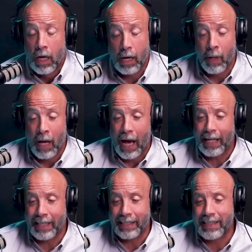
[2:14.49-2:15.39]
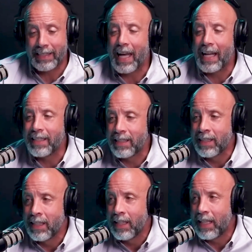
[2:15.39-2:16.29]
I have to
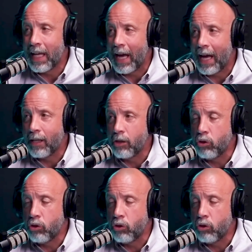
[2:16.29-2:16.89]
sense that